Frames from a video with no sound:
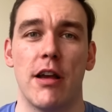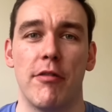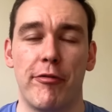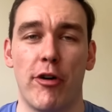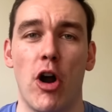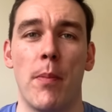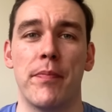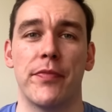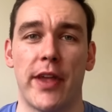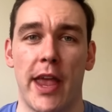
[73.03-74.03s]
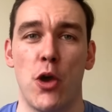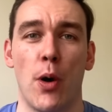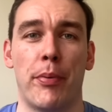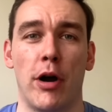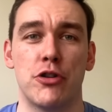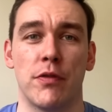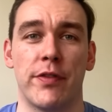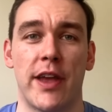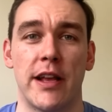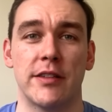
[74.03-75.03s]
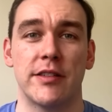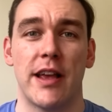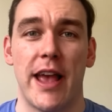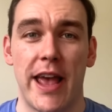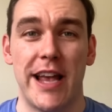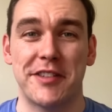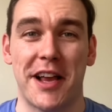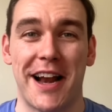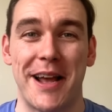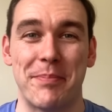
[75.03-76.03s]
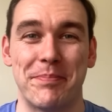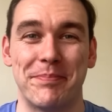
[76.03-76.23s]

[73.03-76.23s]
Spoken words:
from the EU approach on things. Here's the clip.